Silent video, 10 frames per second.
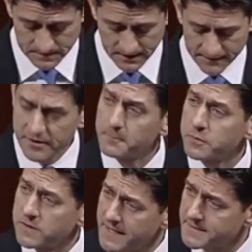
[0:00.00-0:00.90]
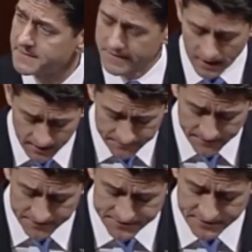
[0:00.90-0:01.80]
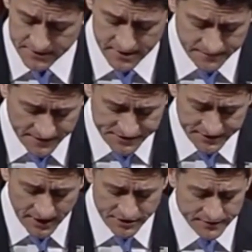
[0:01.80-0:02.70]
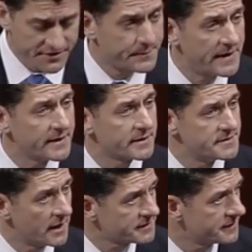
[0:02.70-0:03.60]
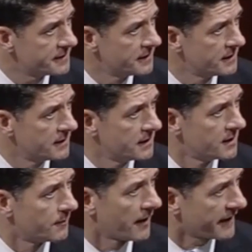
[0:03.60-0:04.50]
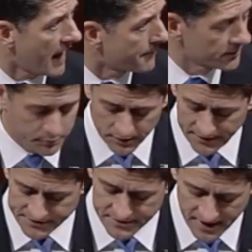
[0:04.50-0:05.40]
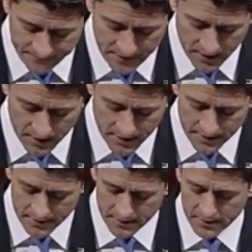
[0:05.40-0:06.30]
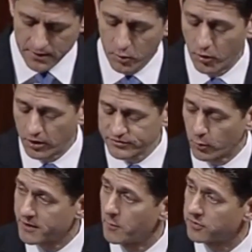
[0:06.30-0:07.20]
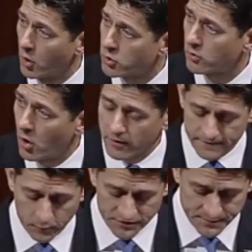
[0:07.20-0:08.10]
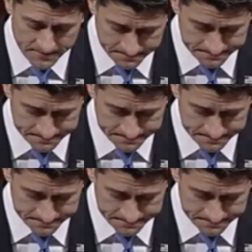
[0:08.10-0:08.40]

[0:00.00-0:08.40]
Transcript: I have complete confidence in the investigation that's being conducted by the Capitol Police, the FBI, who are also working with local law enforcement.